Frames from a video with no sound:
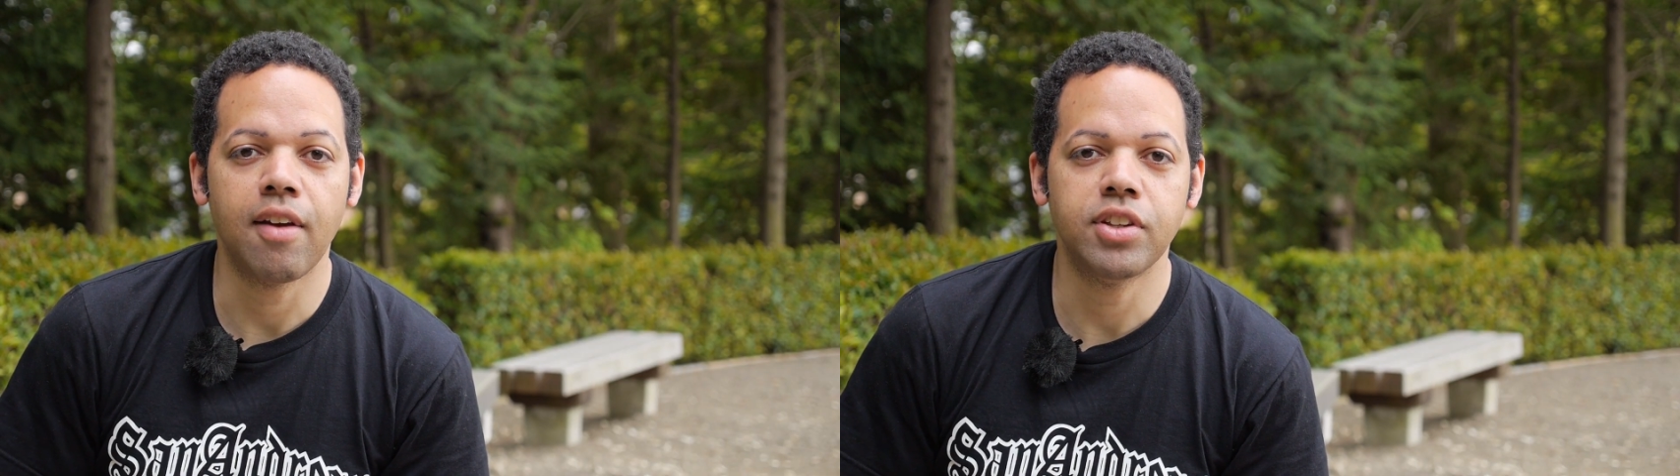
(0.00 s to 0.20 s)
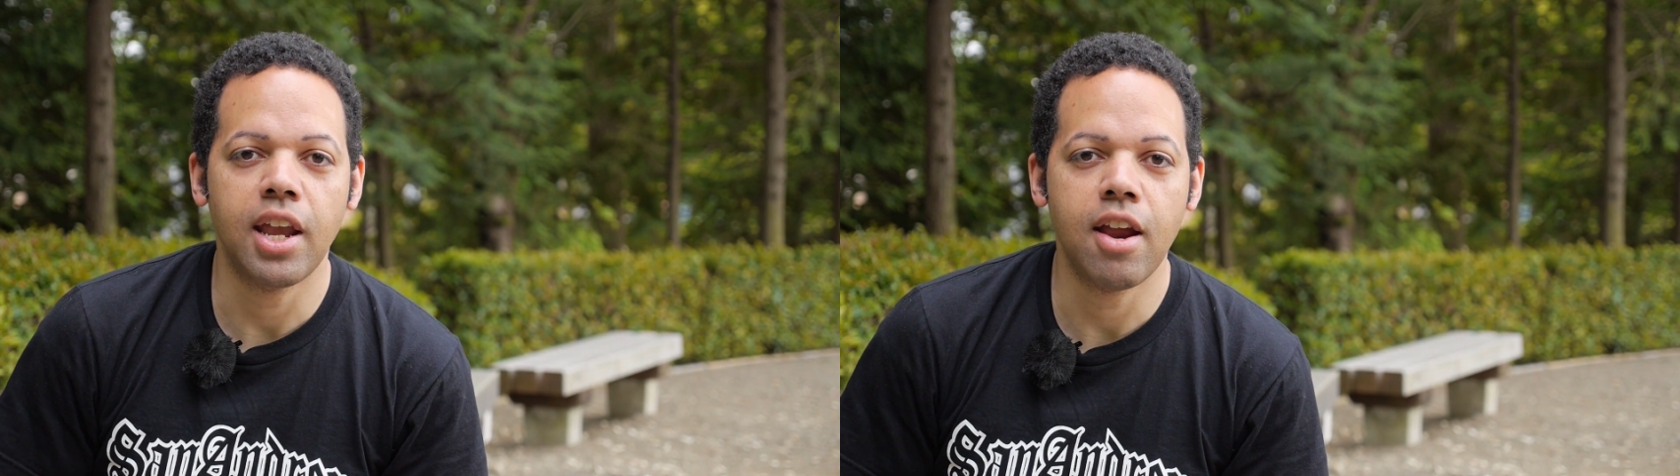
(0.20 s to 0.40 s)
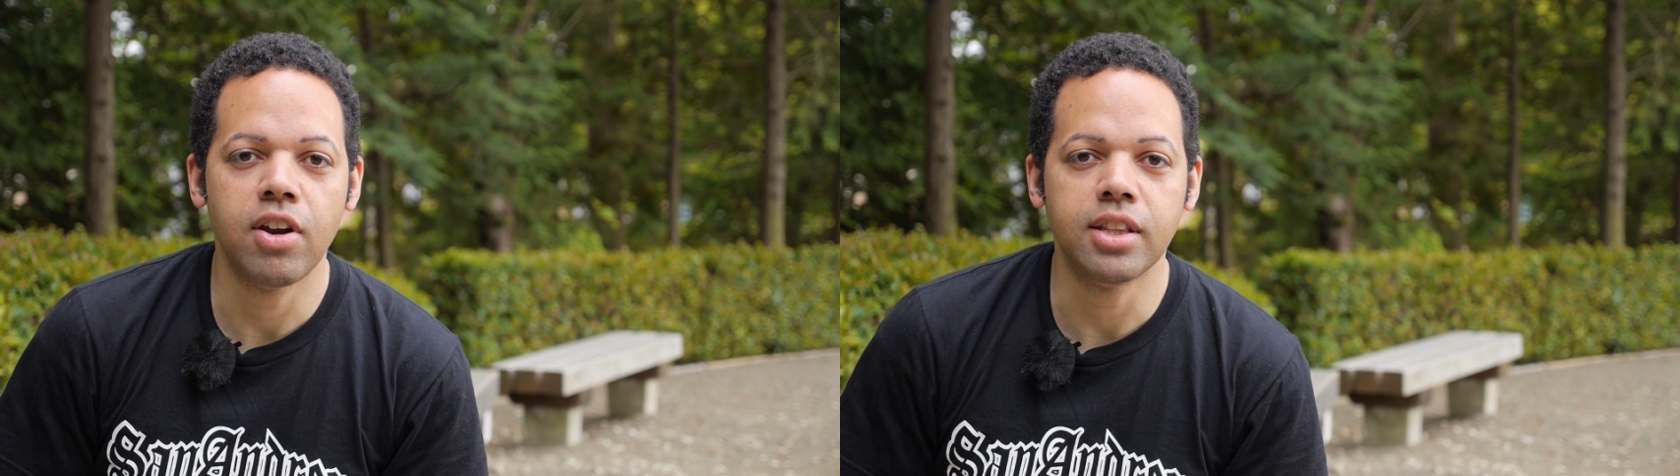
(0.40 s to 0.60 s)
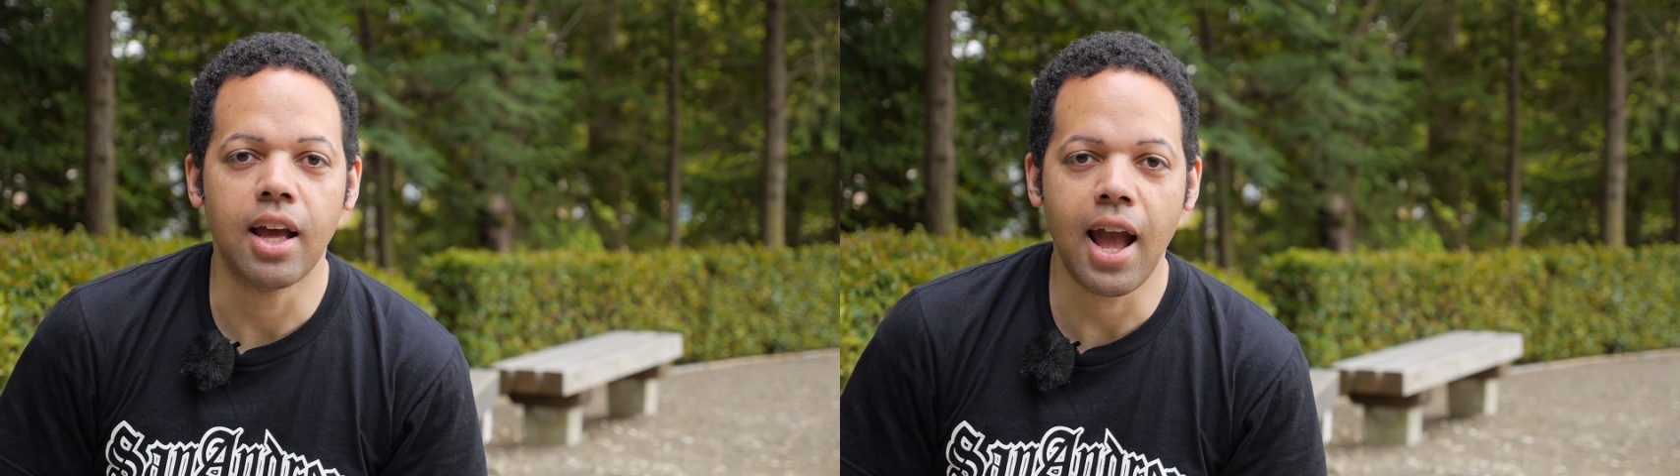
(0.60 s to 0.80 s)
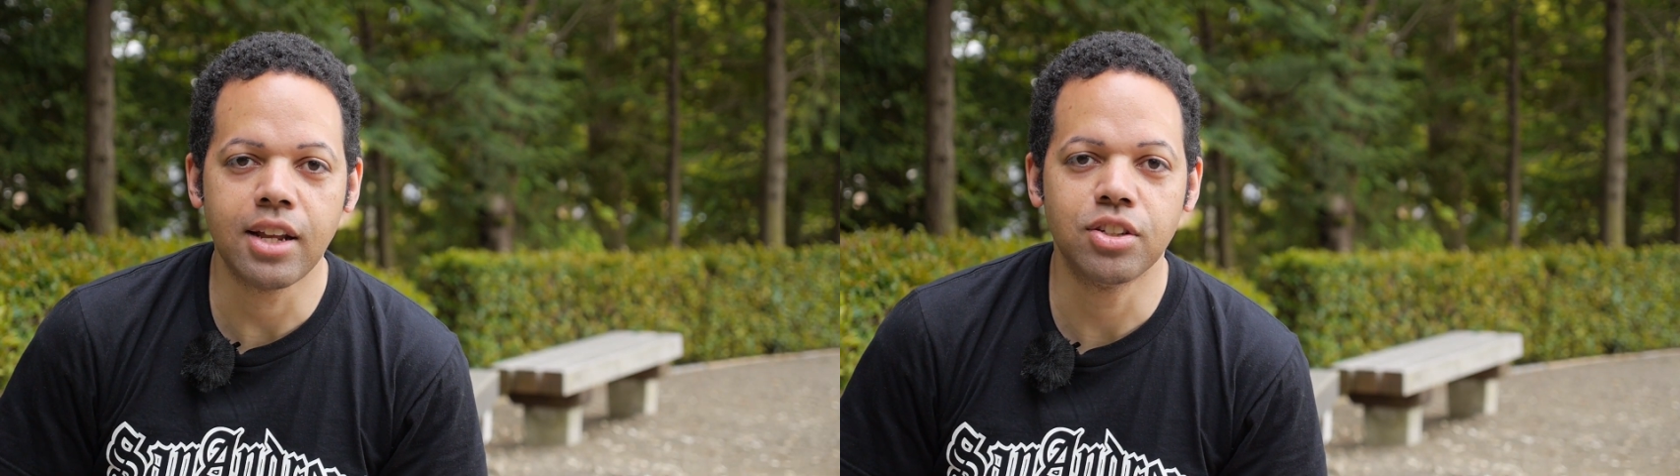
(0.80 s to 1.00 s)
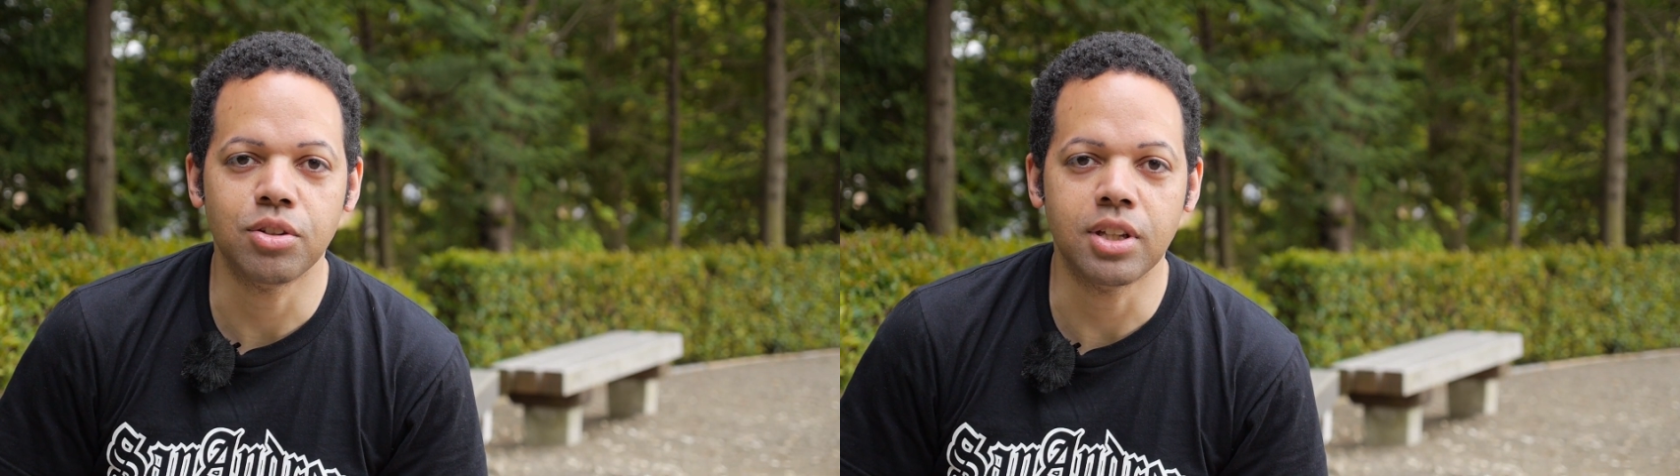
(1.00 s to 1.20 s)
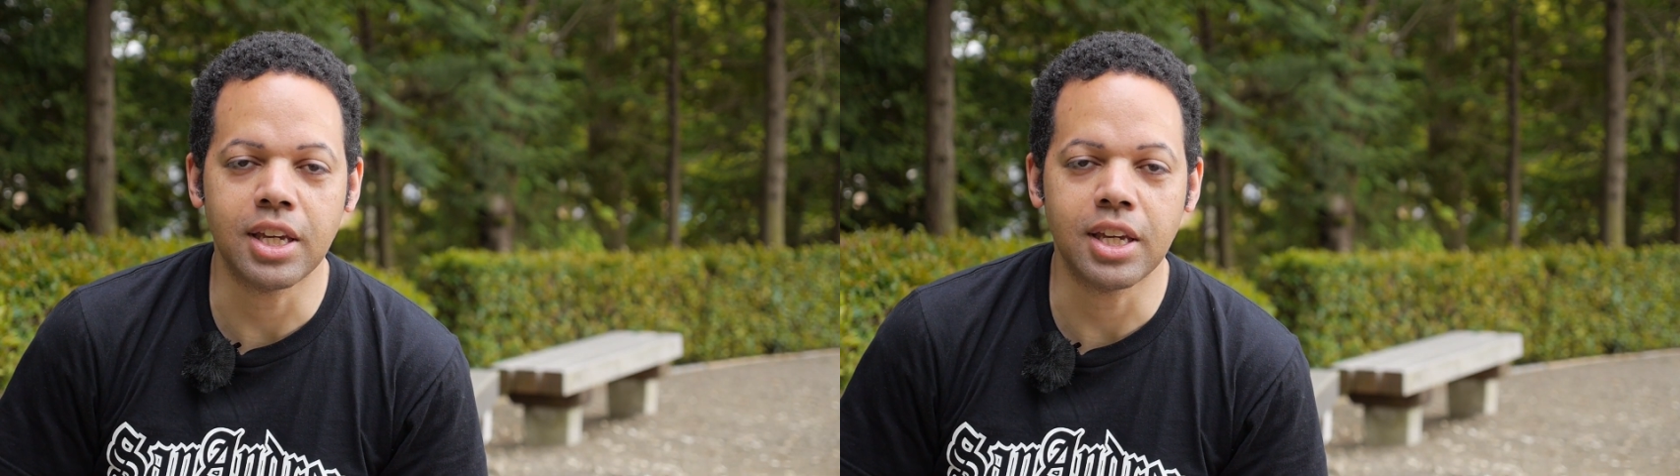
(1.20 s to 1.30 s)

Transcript: after hearing that Hasu,